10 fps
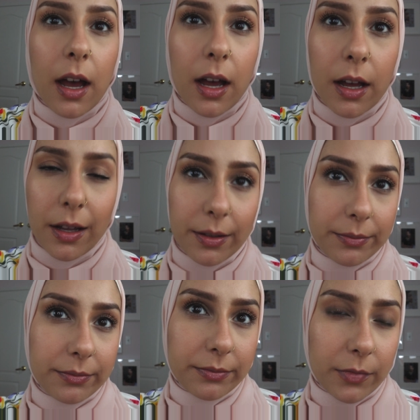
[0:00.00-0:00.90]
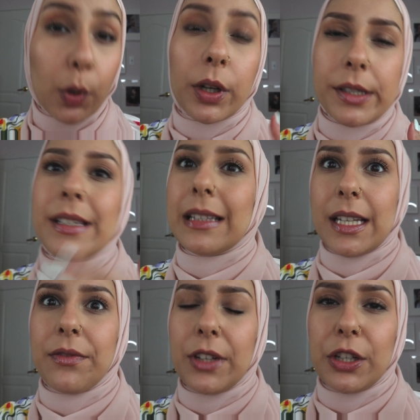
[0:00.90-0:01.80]
or since
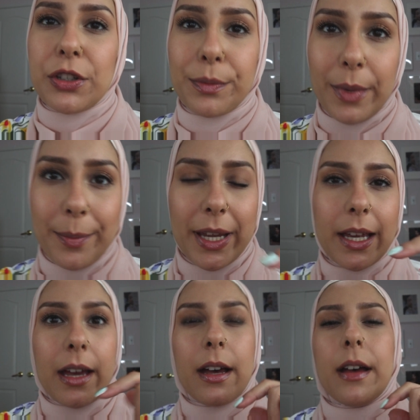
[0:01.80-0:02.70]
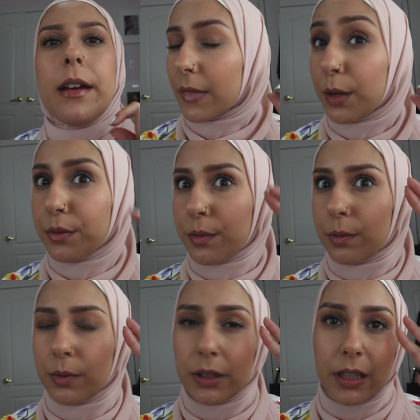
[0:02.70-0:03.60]
I finished my makeup. It was
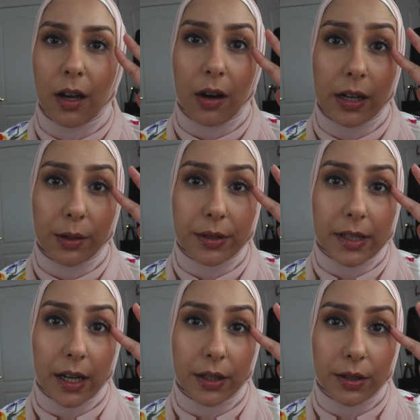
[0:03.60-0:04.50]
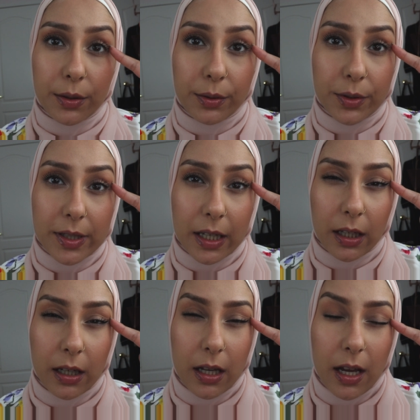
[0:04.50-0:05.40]
really hot outside too. It was
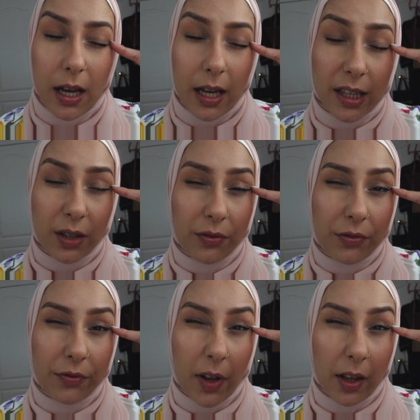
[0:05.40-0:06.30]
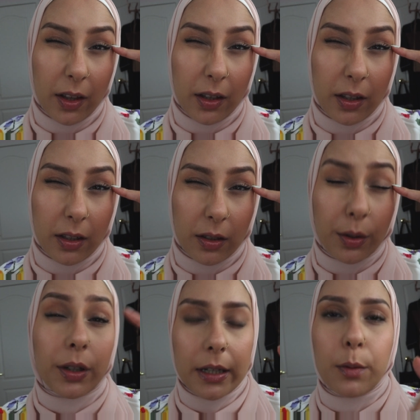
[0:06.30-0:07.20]
like, I think
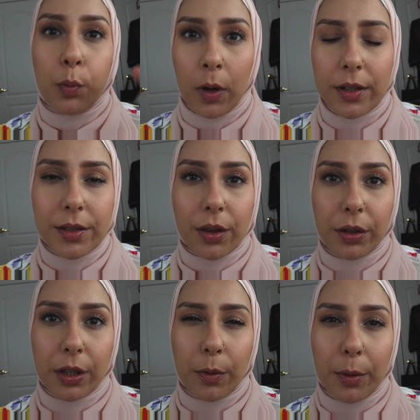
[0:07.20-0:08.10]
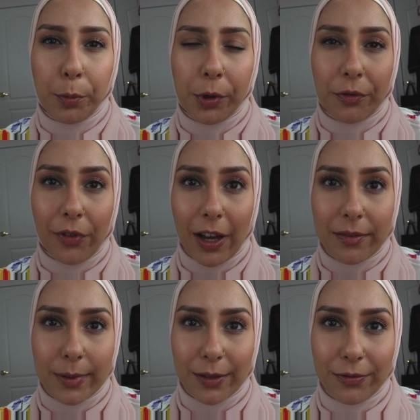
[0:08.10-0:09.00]
it was 31.5,
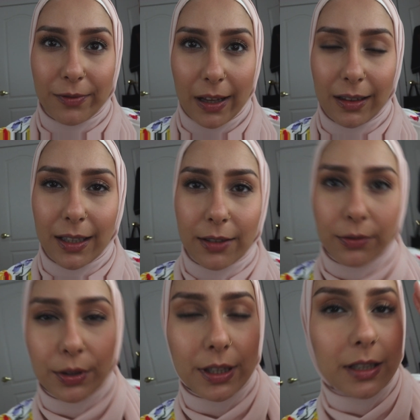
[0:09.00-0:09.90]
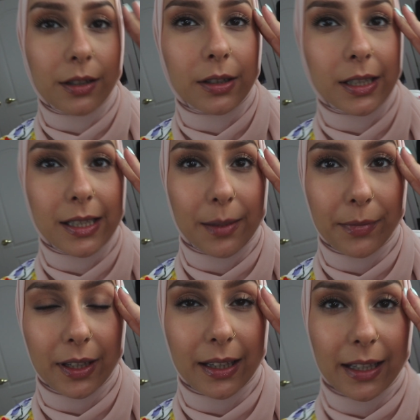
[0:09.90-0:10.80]
but it felt like 40 degrees,
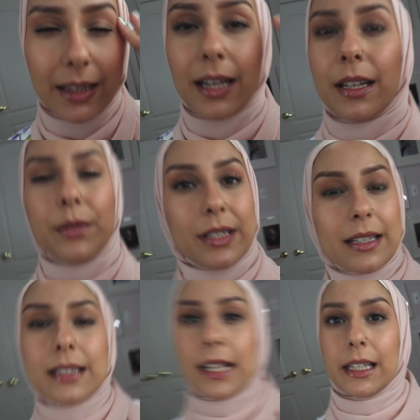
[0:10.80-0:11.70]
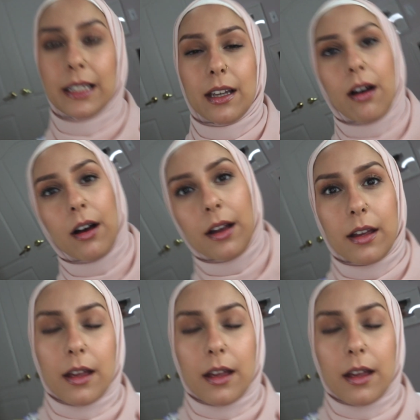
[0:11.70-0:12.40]
something like that. It was insanely hot.